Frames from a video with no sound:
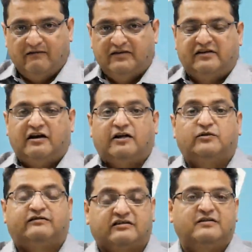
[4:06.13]
with regard to
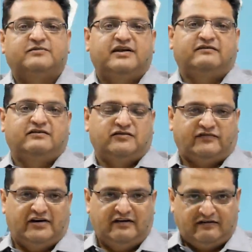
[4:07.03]
the circumstances of
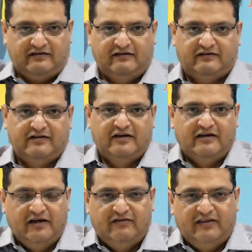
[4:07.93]
transactions,
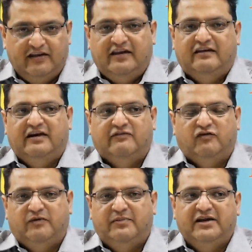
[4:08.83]
even then it would